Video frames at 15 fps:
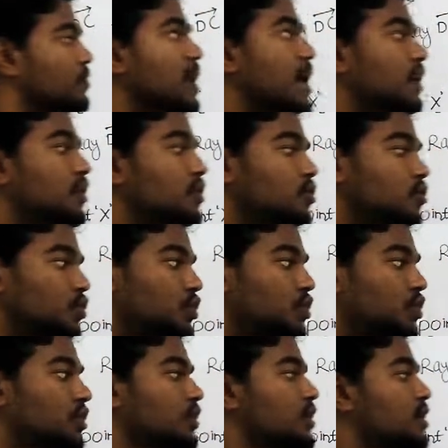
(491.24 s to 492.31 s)
Acute.
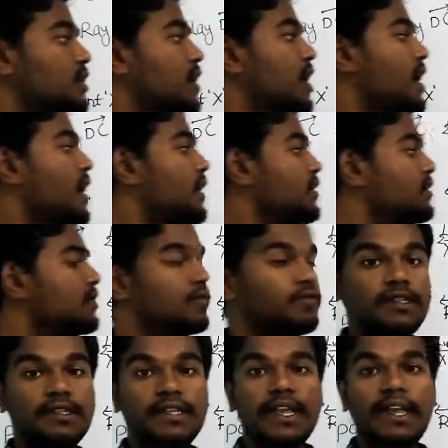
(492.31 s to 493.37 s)
And
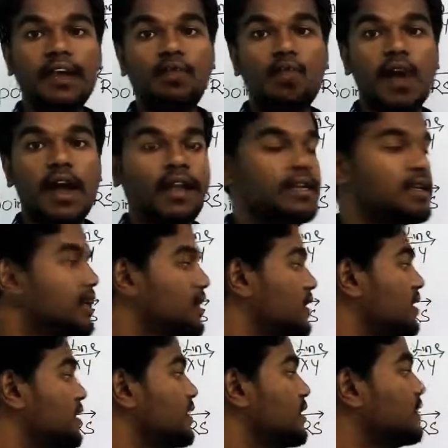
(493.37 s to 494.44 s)
for second one,
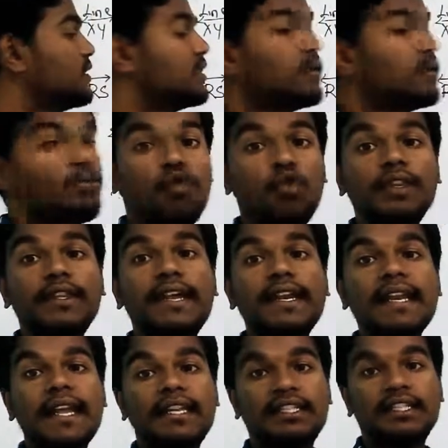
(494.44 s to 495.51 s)
it is a more than
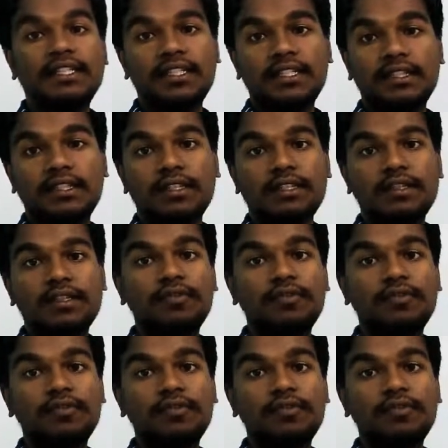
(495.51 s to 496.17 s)
90 degrees.